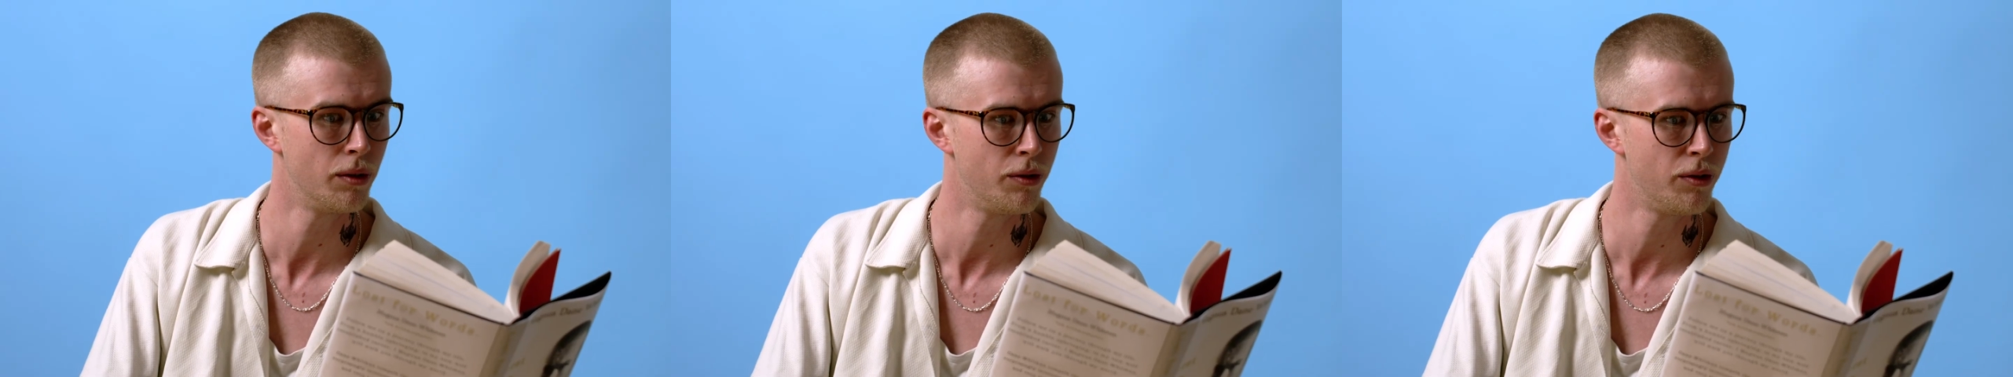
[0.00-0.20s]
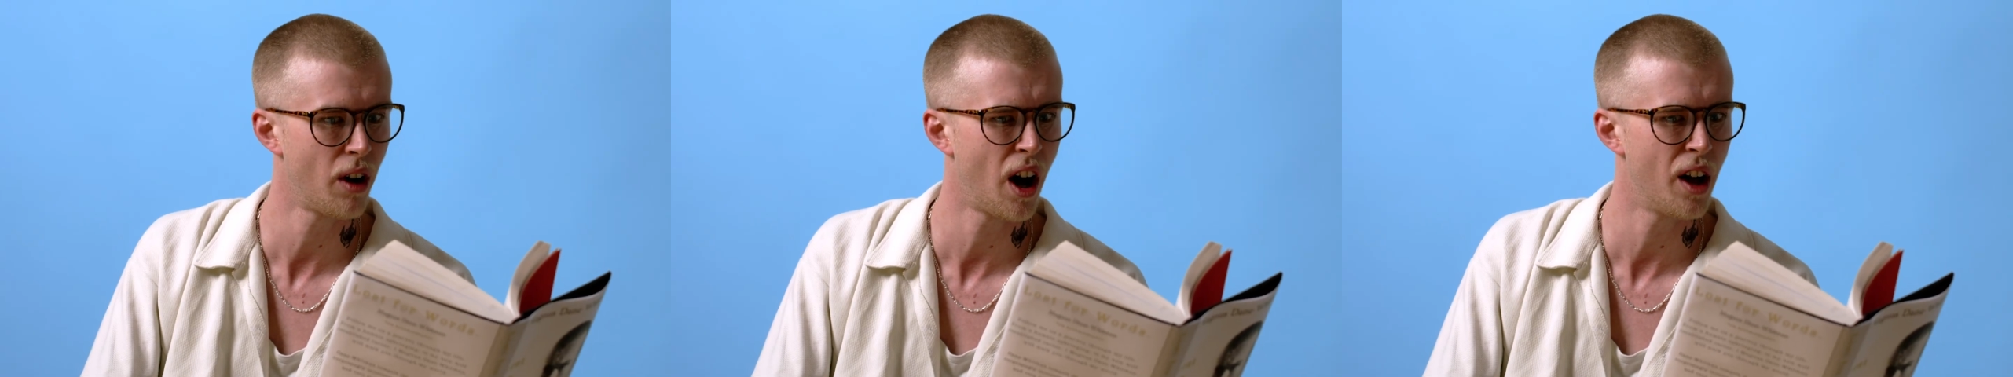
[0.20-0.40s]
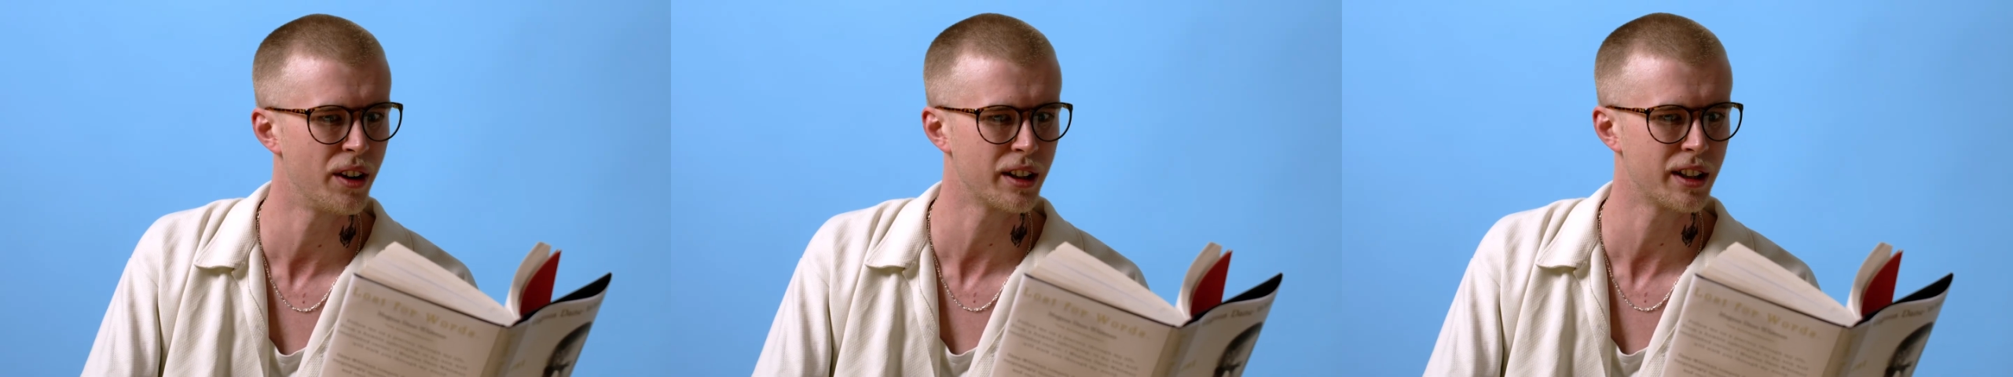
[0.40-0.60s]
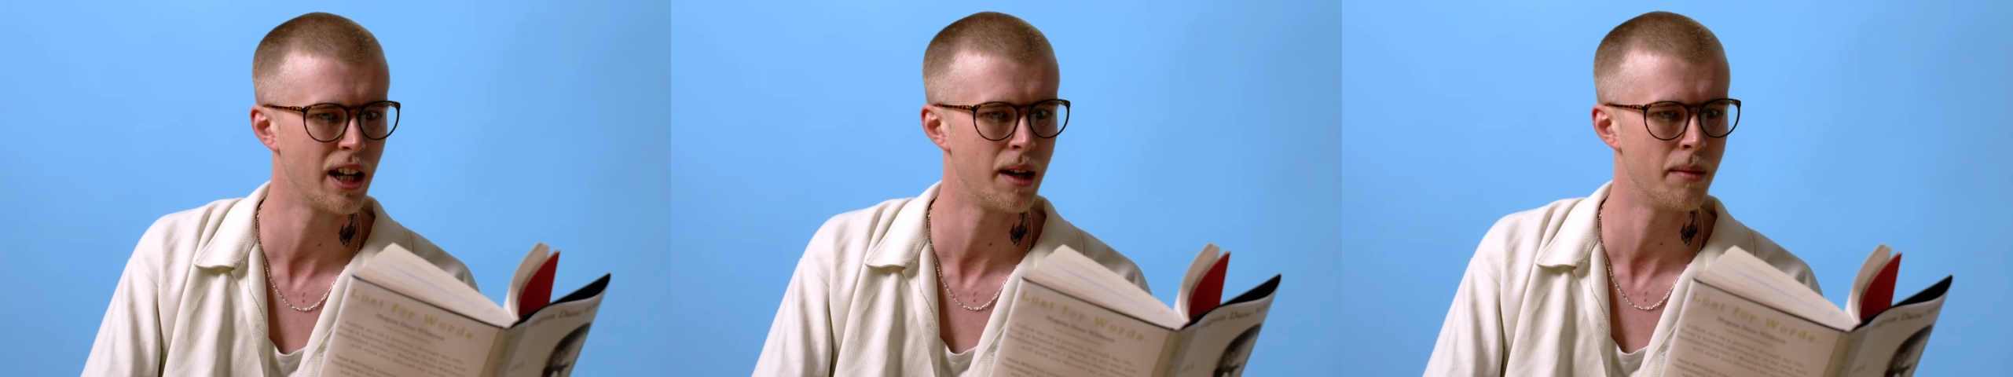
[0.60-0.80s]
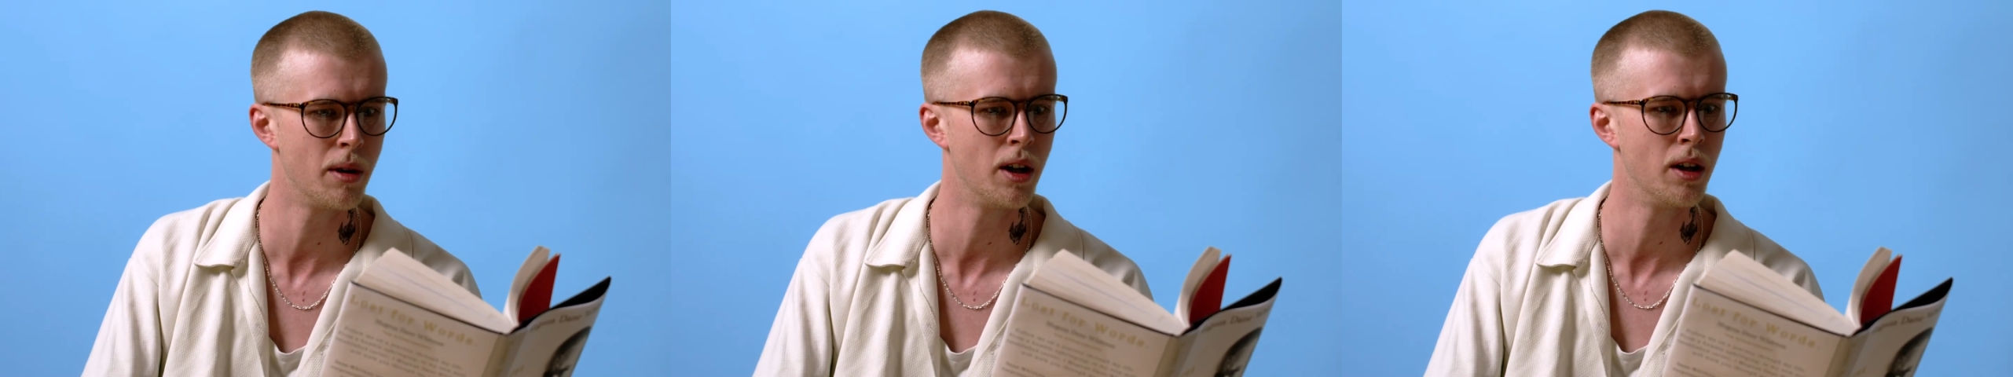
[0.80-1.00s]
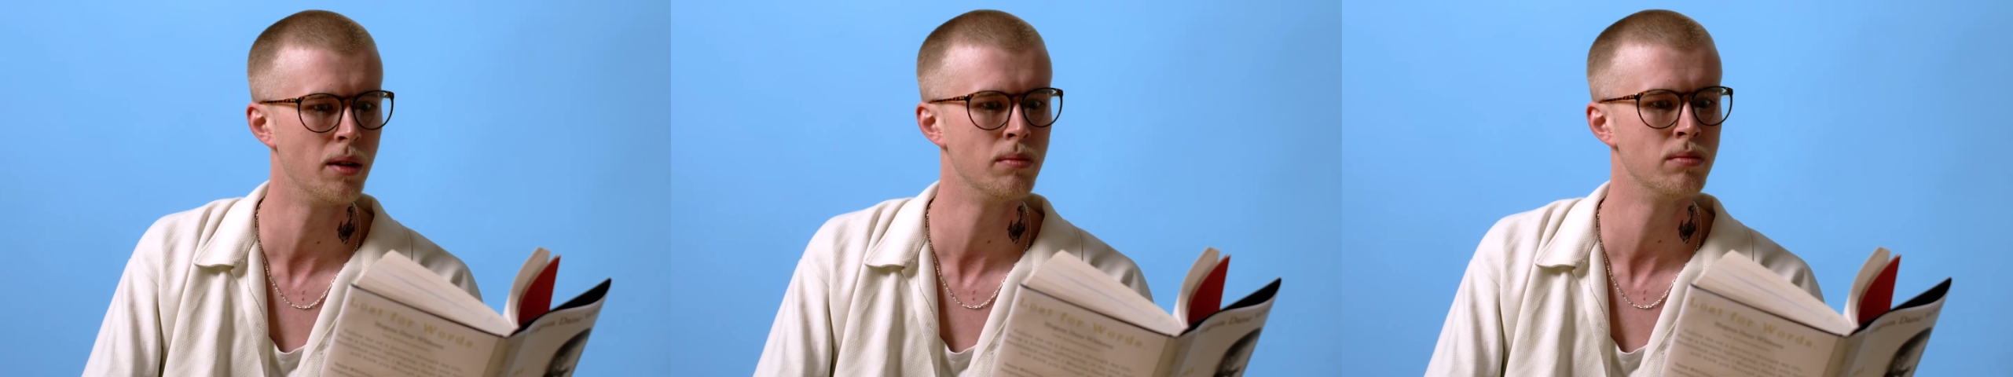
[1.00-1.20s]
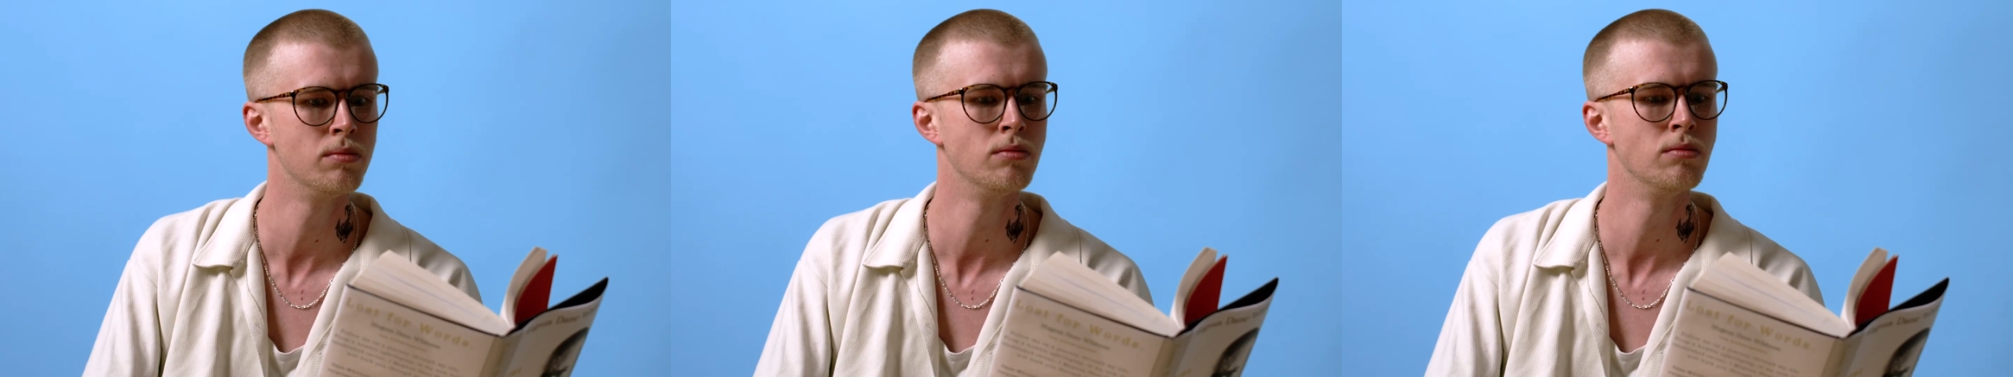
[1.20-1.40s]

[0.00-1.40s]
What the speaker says: father came home.